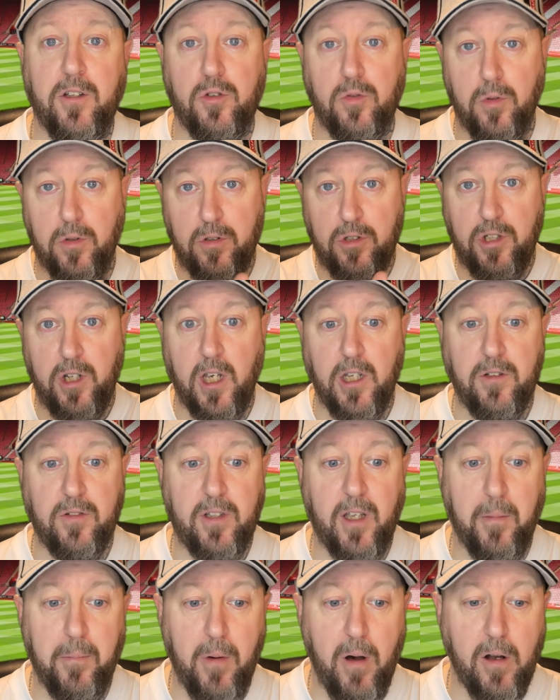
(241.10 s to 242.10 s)
So cheers for
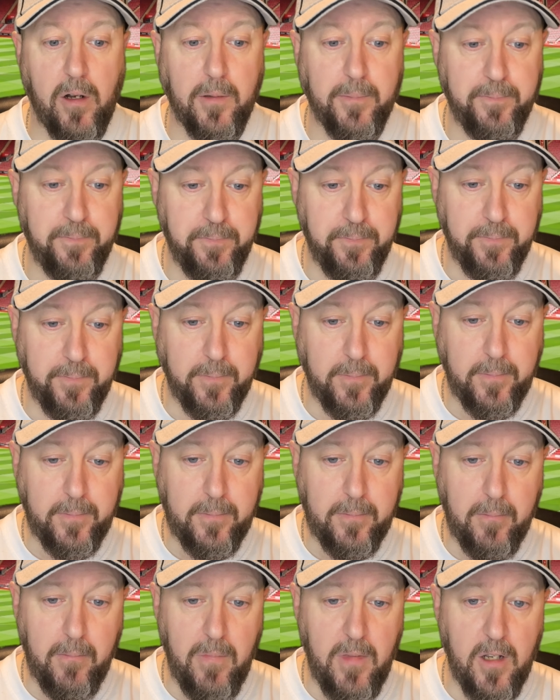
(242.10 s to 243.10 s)
that, mug.
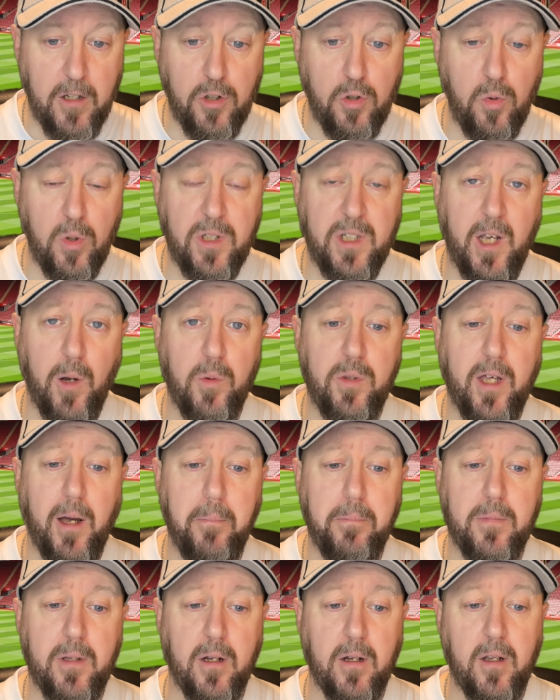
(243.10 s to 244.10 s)
So
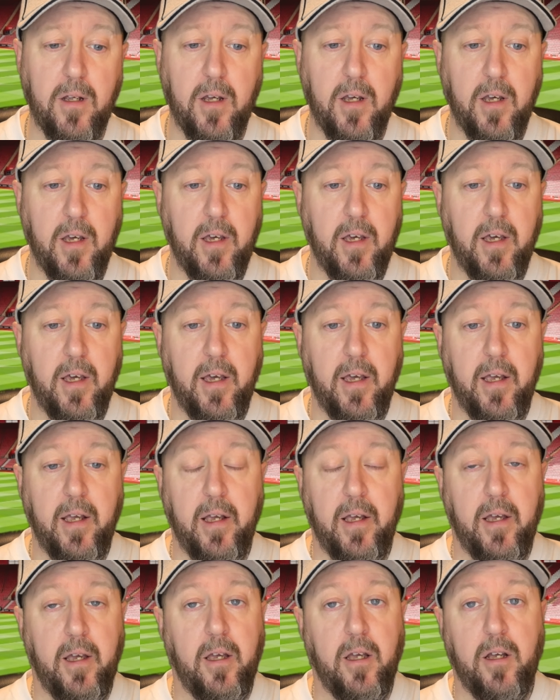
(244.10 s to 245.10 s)
Southampton,
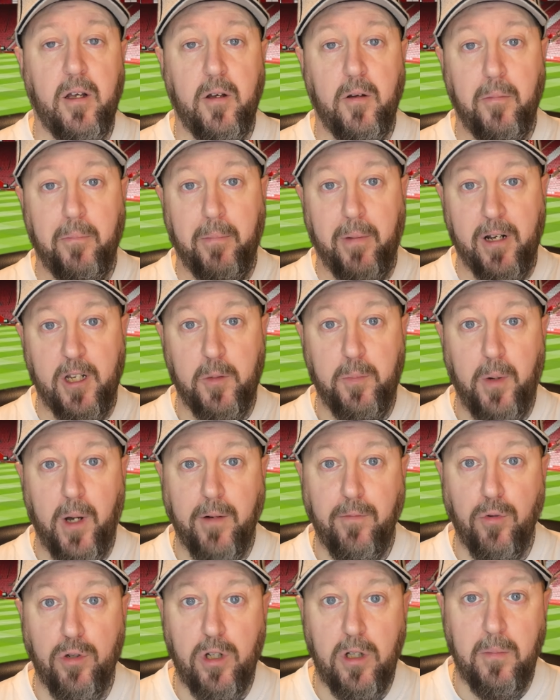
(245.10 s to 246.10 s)
managed by
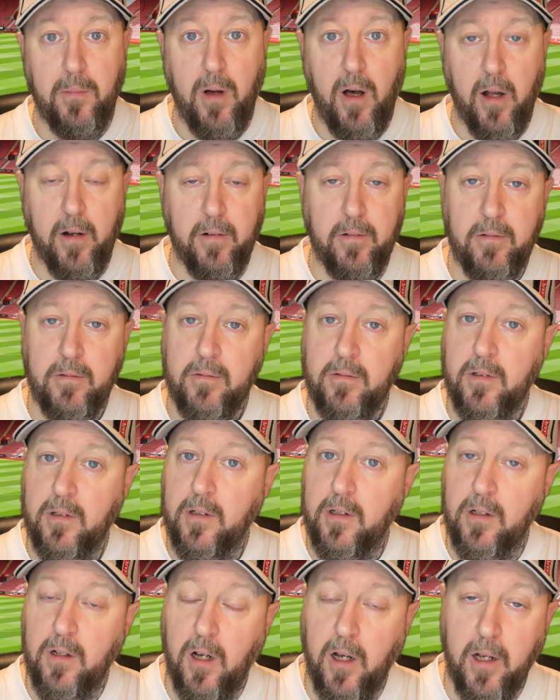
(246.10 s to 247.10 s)
Russell Martin.
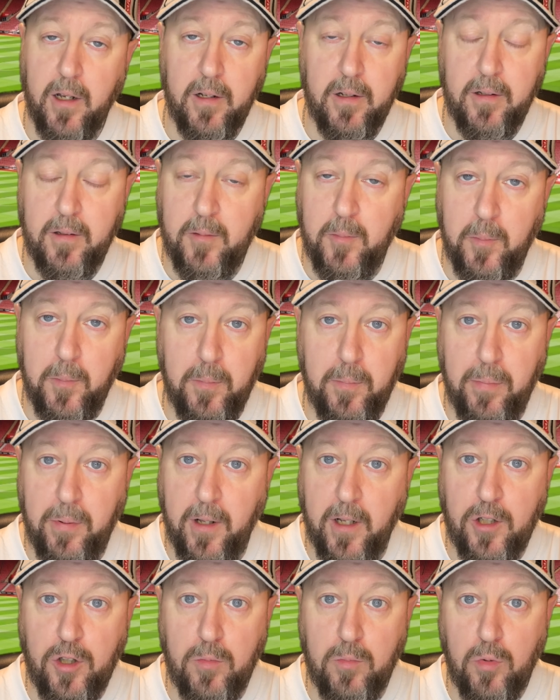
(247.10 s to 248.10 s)
You know,
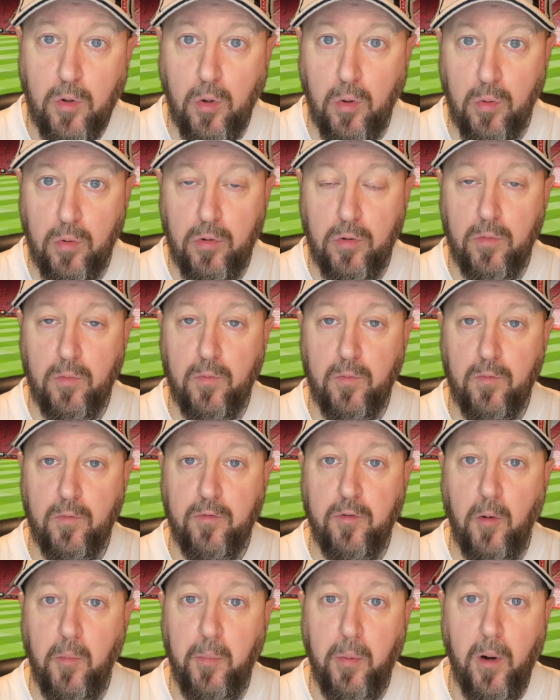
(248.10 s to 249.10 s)
play some good
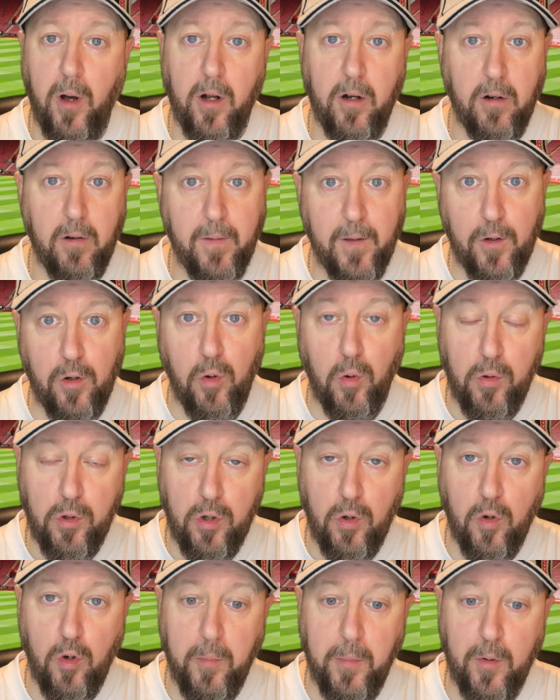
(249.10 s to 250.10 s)
football. Another good
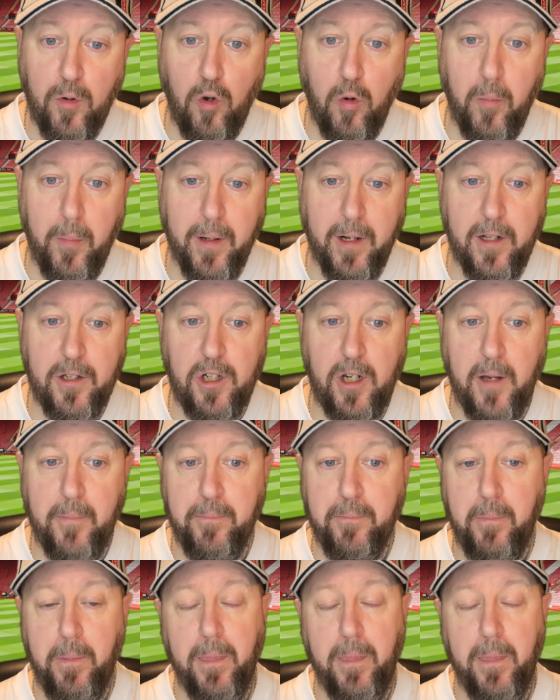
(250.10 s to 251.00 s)
young up and come manager.